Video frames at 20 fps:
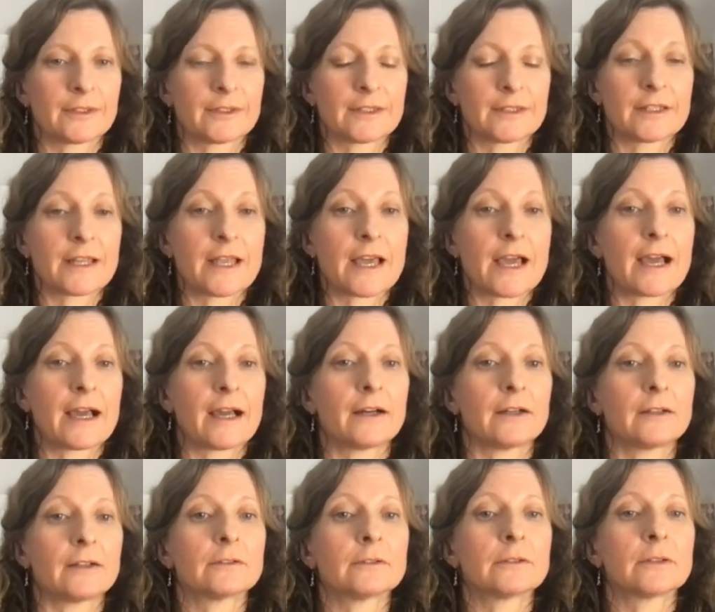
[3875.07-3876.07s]

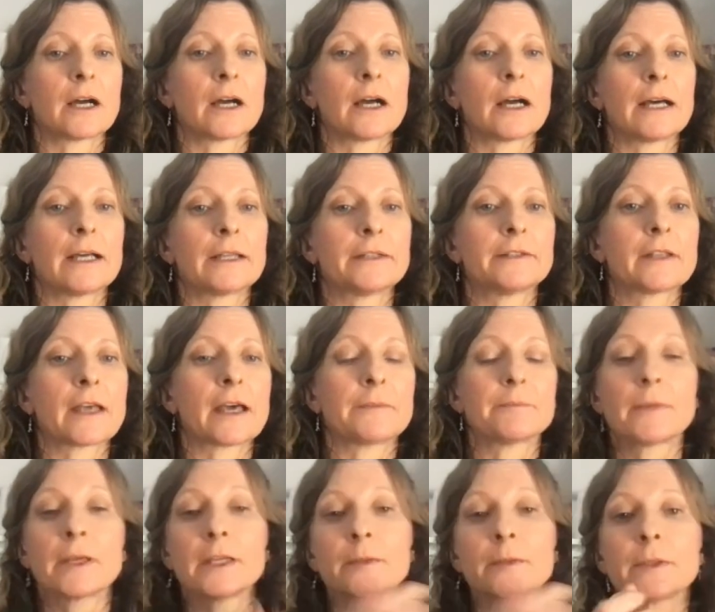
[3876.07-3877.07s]
now, and
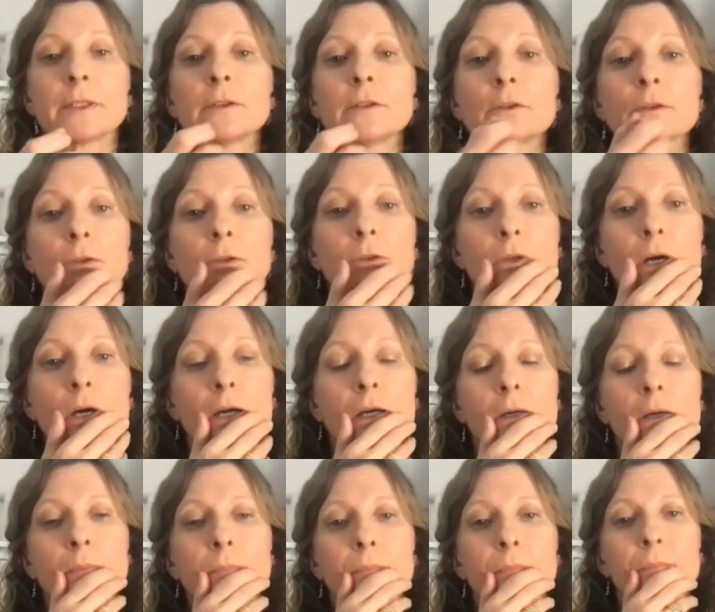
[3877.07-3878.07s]
maybe your
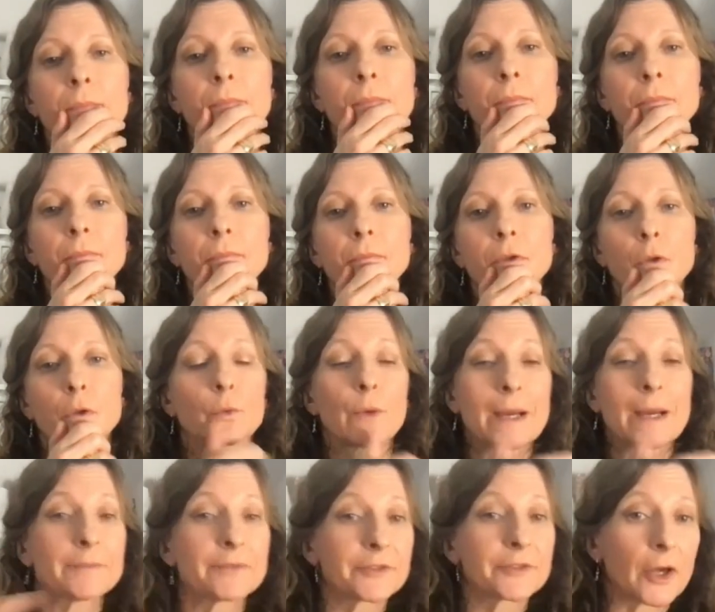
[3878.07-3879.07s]

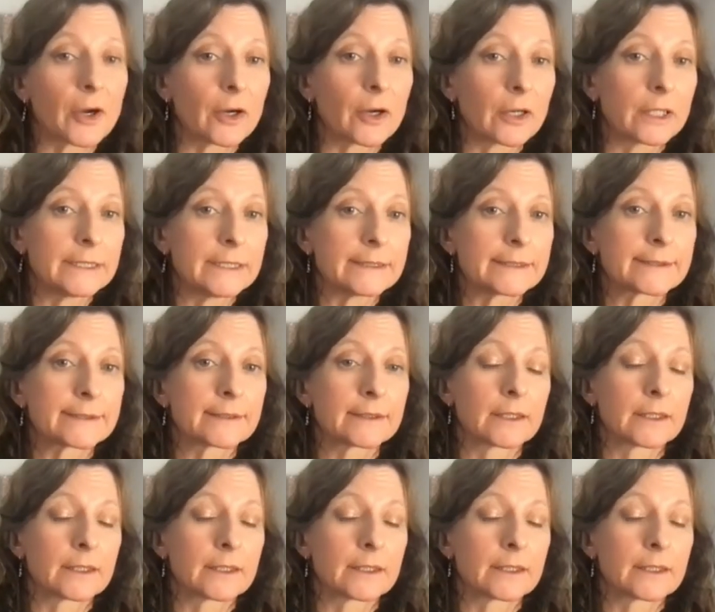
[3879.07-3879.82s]
website,